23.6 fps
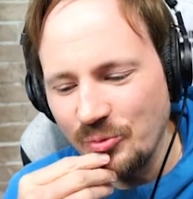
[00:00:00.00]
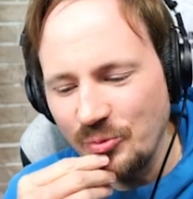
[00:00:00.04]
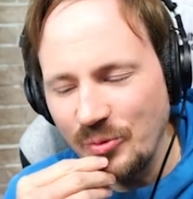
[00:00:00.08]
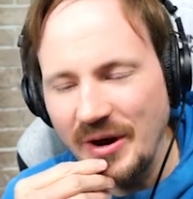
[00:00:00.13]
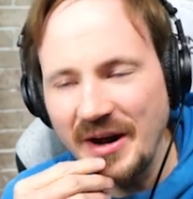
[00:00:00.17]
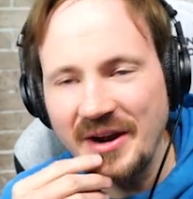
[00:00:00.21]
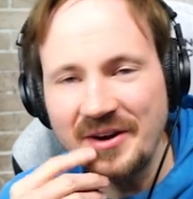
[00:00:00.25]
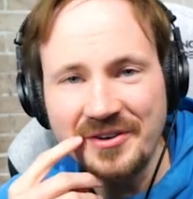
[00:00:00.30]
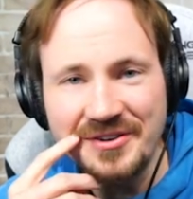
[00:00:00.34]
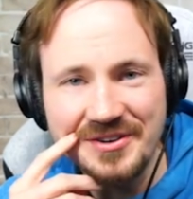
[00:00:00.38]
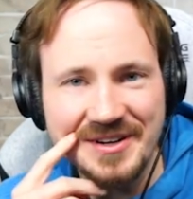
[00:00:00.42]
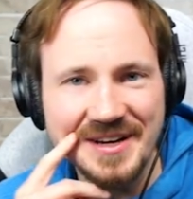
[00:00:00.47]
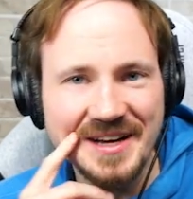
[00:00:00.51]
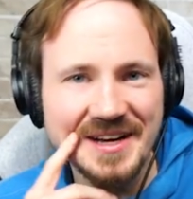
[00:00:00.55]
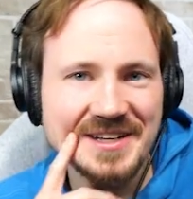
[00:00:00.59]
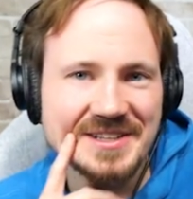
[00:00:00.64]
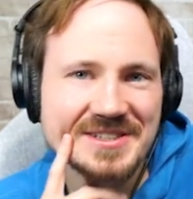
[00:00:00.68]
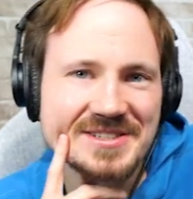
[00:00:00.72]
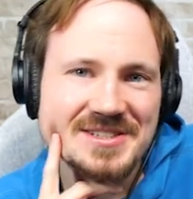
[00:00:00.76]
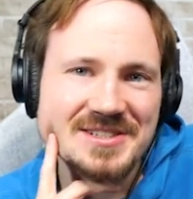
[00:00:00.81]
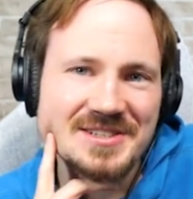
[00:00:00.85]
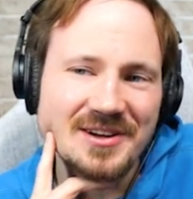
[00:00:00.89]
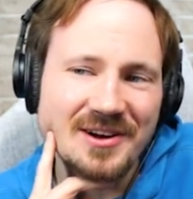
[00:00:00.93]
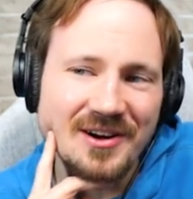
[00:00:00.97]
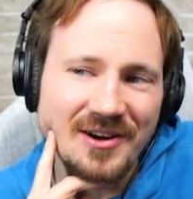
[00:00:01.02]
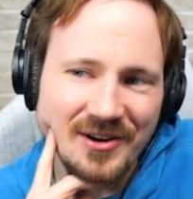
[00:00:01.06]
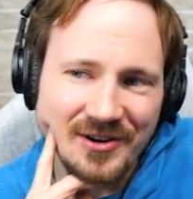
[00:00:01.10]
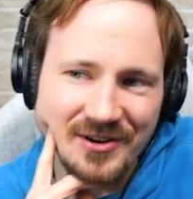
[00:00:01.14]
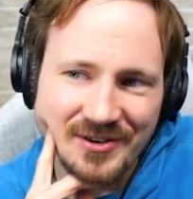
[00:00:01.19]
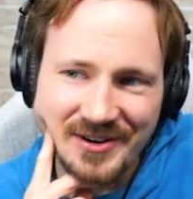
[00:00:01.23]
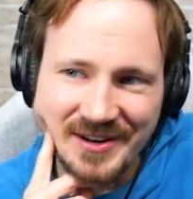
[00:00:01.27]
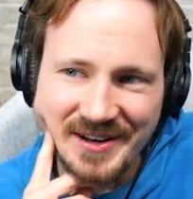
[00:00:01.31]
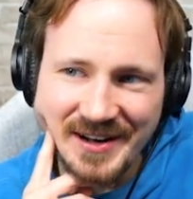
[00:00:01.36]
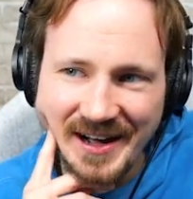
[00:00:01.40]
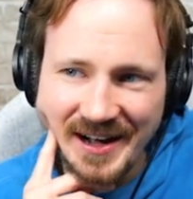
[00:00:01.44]
Water decks
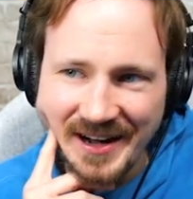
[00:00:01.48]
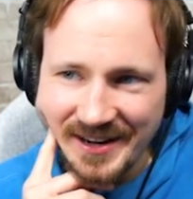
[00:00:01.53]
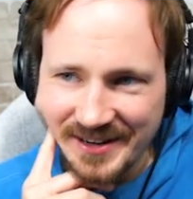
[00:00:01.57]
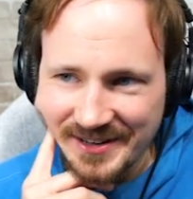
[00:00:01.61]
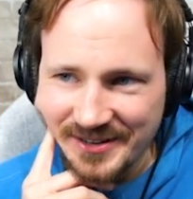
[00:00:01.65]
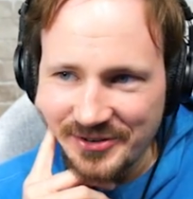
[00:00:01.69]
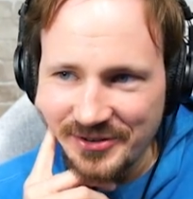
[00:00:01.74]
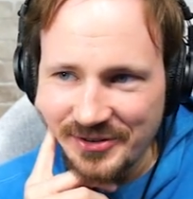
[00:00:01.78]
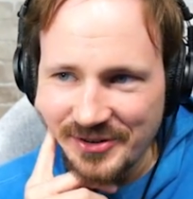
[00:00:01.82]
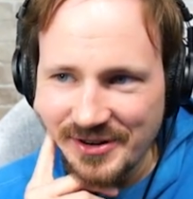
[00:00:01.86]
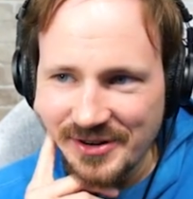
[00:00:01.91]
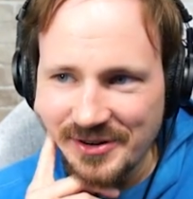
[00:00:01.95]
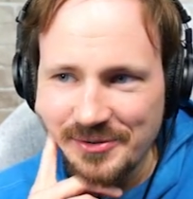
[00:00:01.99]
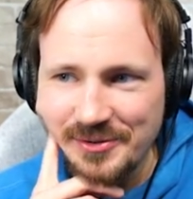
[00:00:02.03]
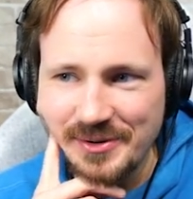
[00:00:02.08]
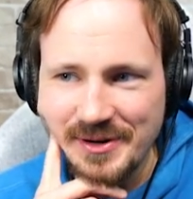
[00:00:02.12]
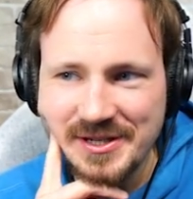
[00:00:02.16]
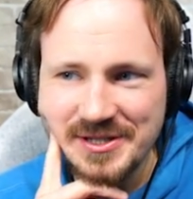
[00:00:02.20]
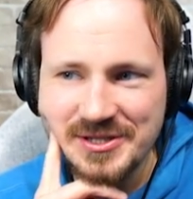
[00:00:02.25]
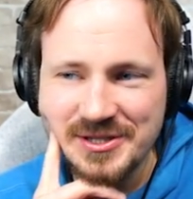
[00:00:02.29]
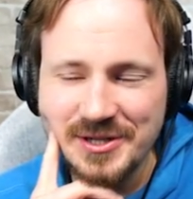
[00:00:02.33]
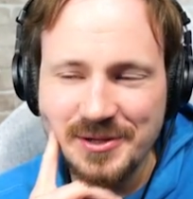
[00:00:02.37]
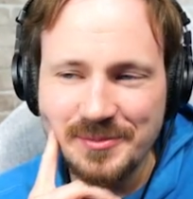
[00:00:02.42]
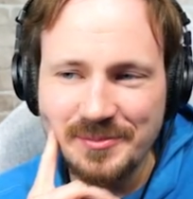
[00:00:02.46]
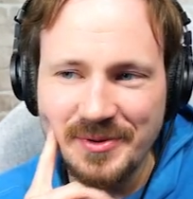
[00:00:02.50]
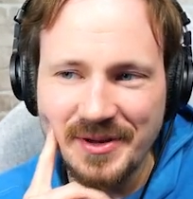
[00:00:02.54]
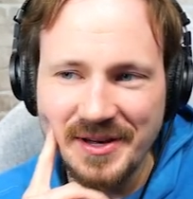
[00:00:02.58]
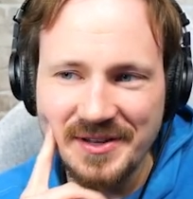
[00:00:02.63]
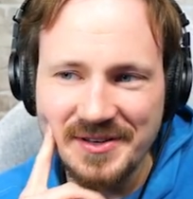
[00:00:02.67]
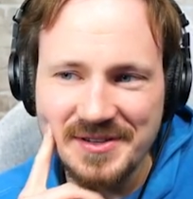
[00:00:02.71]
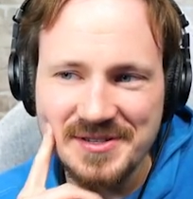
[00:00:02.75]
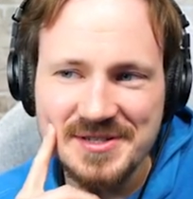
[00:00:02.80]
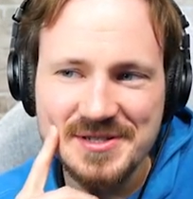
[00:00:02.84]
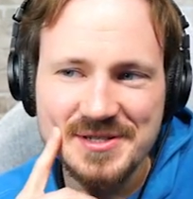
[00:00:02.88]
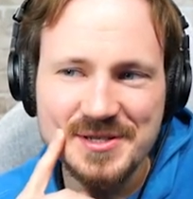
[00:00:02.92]
are not going to want you to
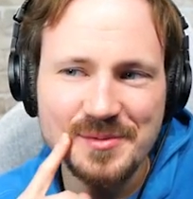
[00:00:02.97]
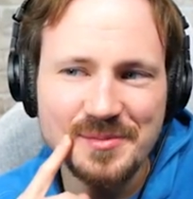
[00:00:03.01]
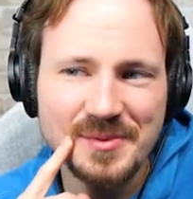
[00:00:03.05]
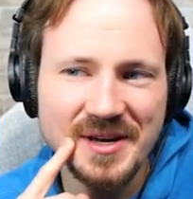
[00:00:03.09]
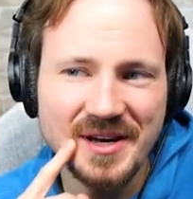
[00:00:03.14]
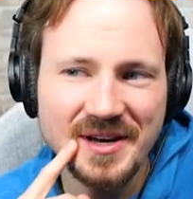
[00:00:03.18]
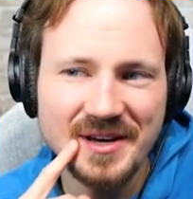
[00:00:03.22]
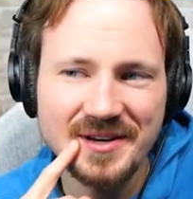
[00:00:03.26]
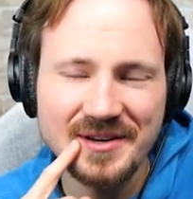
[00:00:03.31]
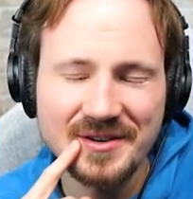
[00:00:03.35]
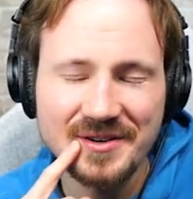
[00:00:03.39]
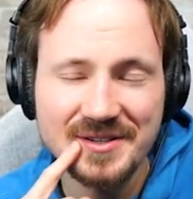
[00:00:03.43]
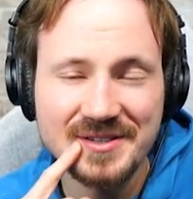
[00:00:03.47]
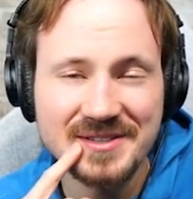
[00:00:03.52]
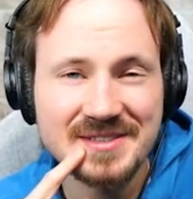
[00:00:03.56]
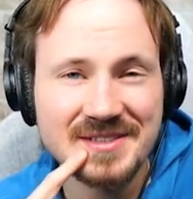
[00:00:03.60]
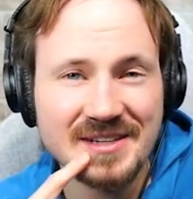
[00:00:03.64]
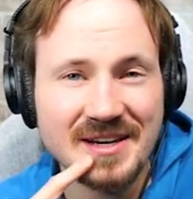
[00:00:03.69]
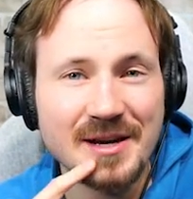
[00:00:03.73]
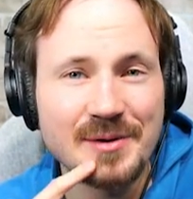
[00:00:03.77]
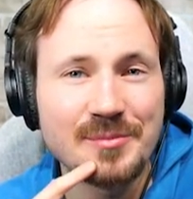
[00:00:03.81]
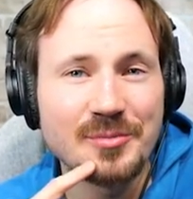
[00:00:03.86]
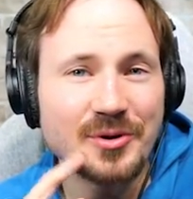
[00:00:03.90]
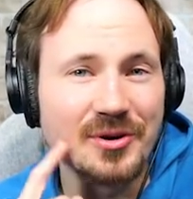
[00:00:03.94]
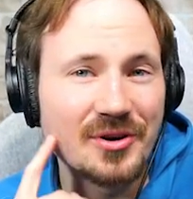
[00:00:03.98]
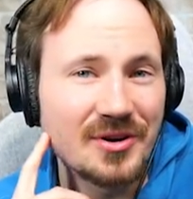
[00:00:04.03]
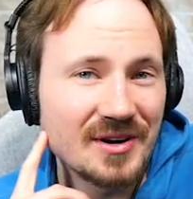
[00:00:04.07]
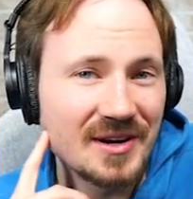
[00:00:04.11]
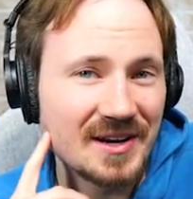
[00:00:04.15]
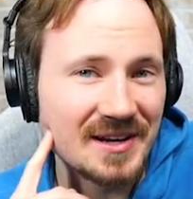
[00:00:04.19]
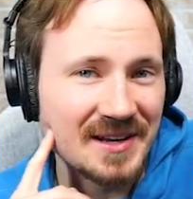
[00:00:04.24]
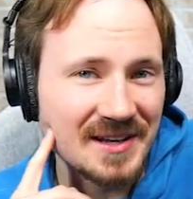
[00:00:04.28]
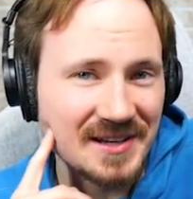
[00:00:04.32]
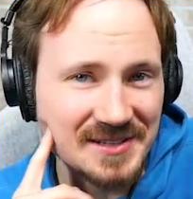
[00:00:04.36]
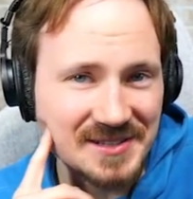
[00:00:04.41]
play this. This will be a good sideboard
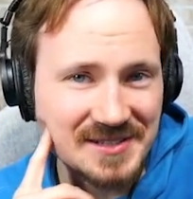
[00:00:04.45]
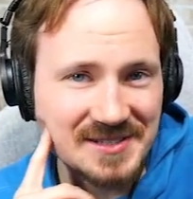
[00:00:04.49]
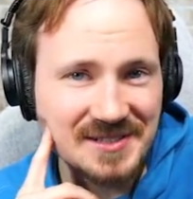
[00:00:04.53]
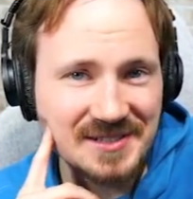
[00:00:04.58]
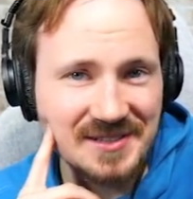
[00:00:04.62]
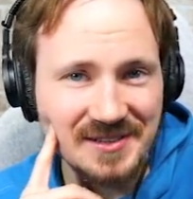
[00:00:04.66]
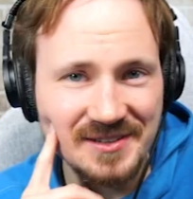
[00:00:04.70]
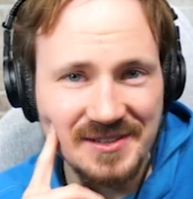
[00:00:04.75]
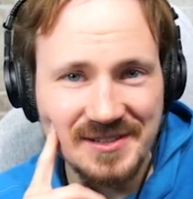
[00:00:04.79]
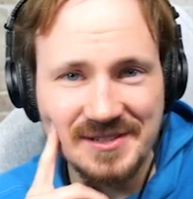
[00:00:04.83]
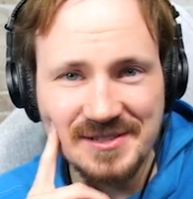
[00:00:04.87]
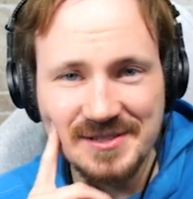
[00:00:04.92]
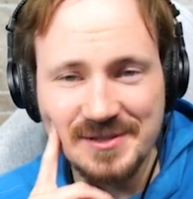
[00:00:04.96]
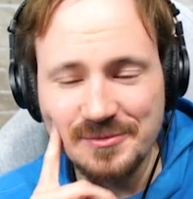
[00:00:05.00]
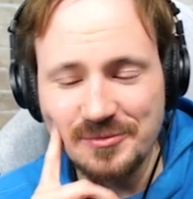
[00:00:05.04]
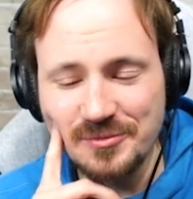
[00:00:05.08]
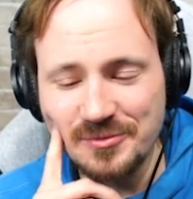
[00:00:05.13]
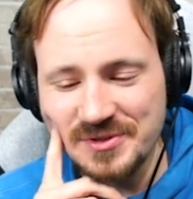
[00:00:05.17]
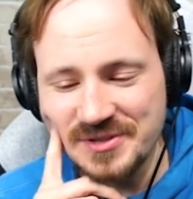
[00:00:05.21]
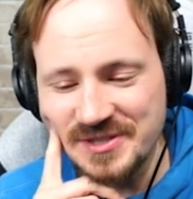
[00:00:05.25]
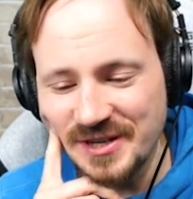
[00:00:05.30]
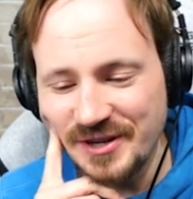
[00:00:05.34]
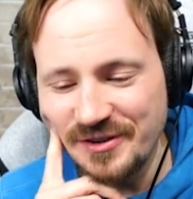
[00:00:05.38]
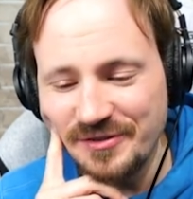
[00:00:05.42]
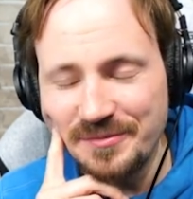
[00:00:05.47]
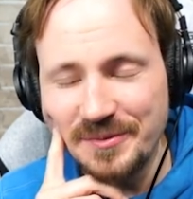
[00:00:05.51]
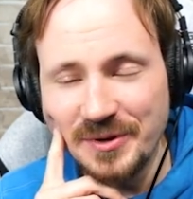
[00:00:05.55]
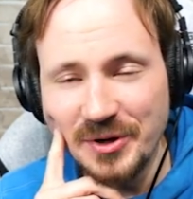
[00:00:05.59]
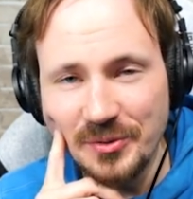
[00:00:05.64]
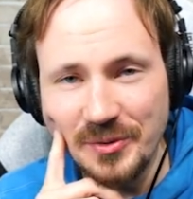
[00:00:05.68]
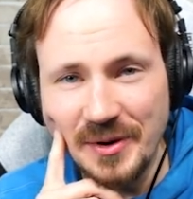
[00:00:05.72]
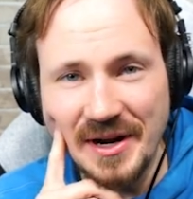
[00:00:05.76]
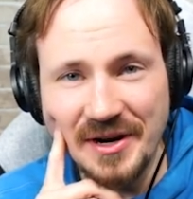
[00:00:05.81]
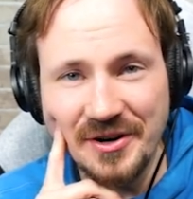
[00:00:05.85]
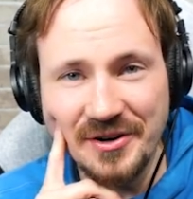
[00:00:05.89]
against these
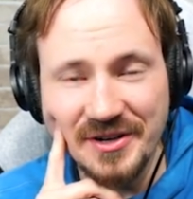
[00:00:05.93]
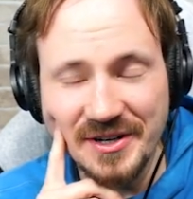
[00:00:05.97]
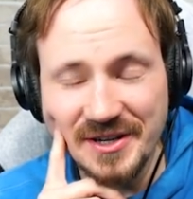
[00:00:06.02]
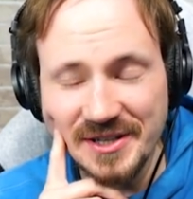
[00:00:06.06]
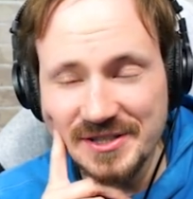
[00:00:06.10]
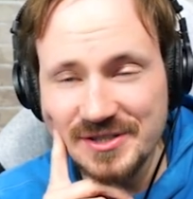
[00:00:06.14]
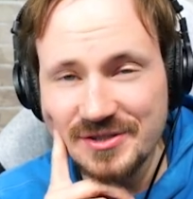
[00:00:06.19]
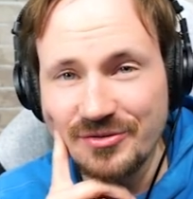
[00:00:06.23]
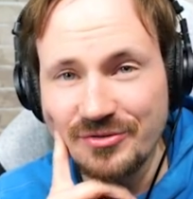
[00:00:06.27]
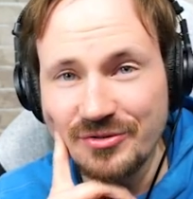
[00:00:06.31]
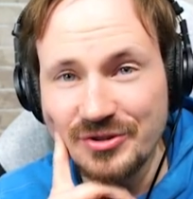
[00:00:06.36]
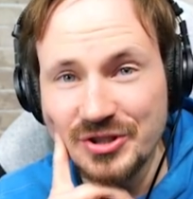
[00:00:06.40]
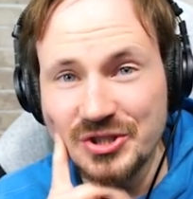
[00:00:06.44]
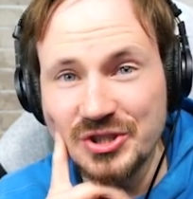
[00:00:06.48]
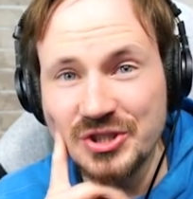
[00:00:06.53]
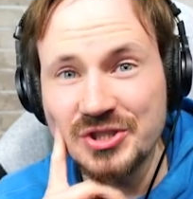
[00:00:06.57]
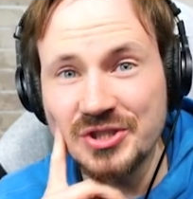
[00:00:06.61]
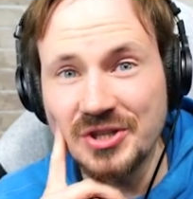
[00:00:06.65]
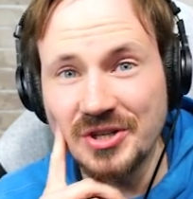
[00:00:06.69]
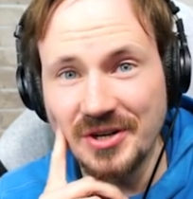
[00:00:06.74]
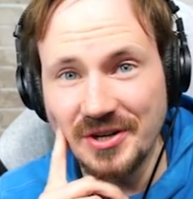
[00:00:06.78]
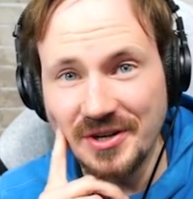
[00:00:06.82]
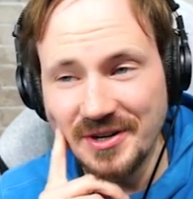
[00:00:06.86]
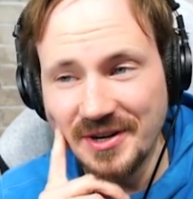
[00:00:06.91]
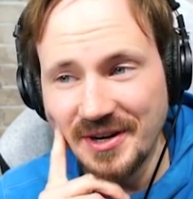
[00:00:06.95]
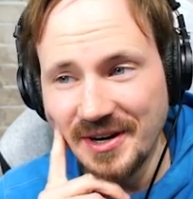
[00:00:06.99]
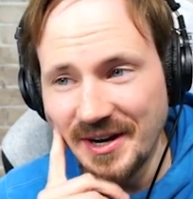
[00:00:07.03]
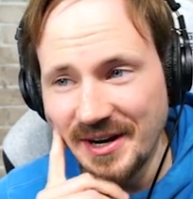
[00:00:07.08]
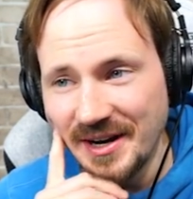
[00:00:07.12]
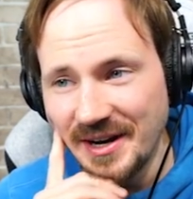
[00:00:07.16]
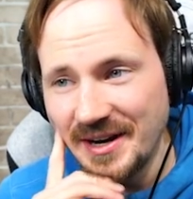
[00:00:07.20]
self-mill water decks for sure.